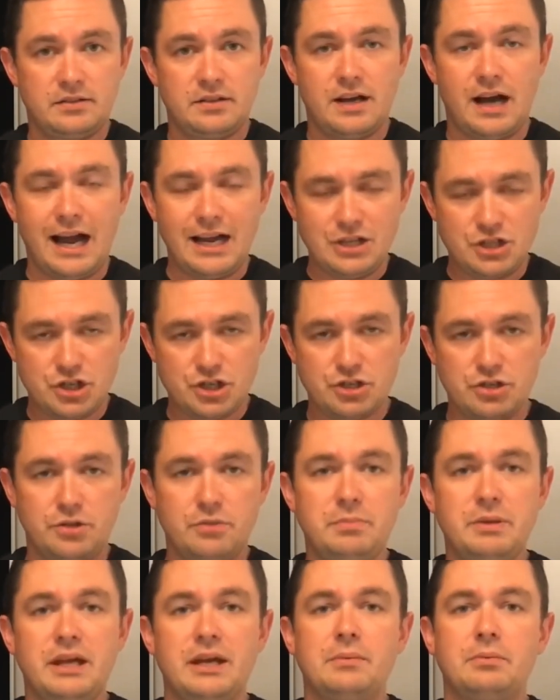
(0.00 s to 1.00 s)
I should
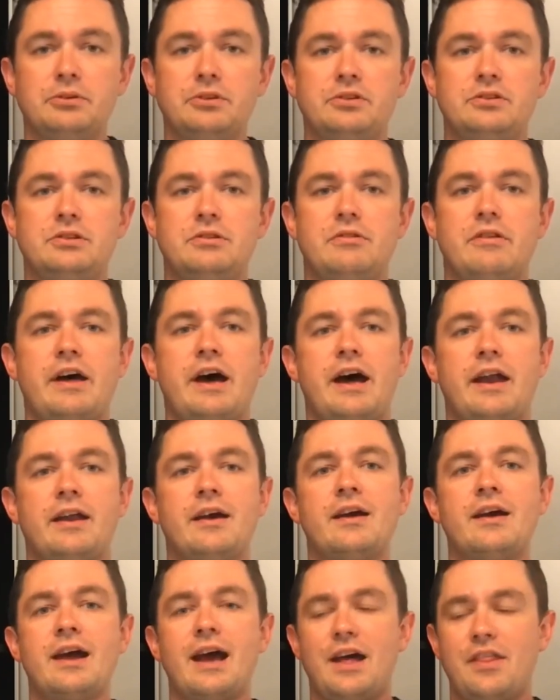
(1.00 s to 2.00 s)
be able to do that.
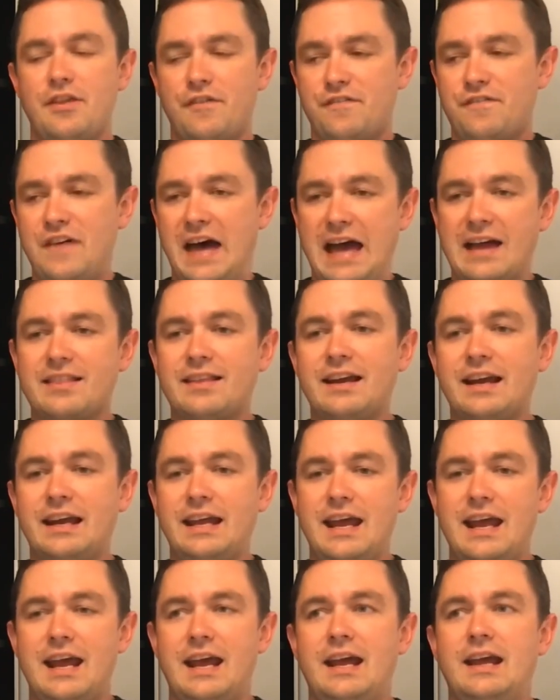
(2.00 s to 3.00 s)
And the fact that I
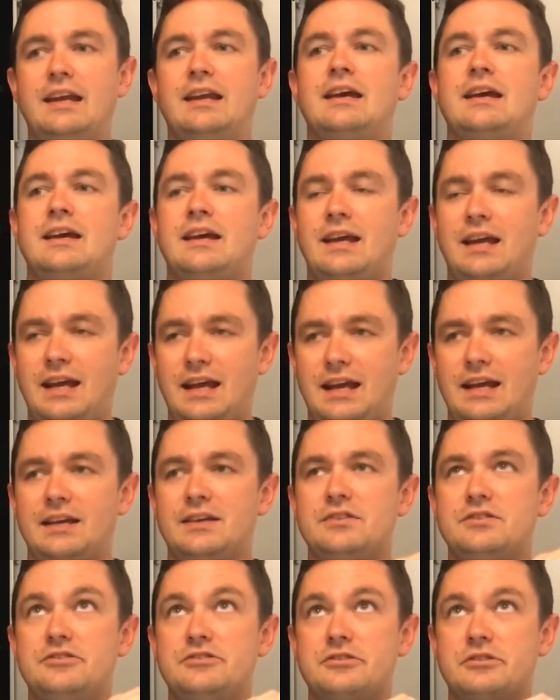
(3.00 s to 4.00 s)
can't
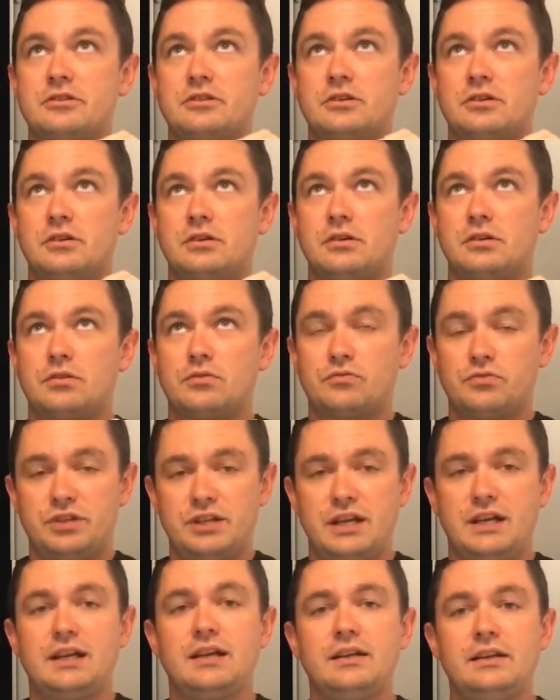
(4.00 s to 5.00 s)
is
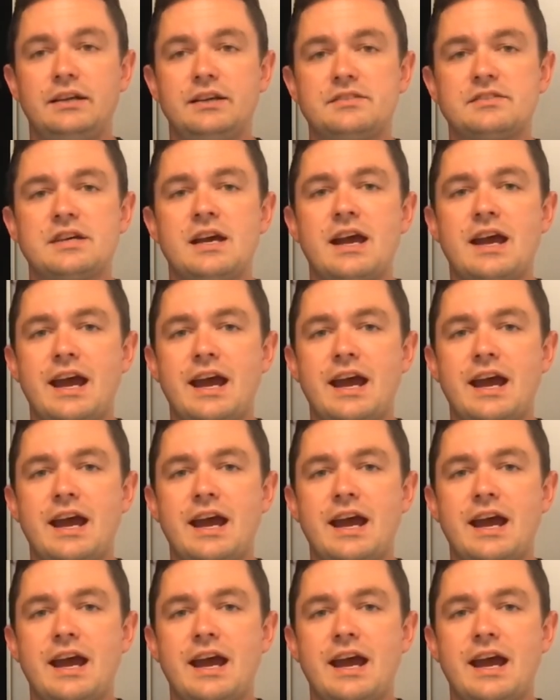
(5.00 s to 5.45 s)
ridiculous.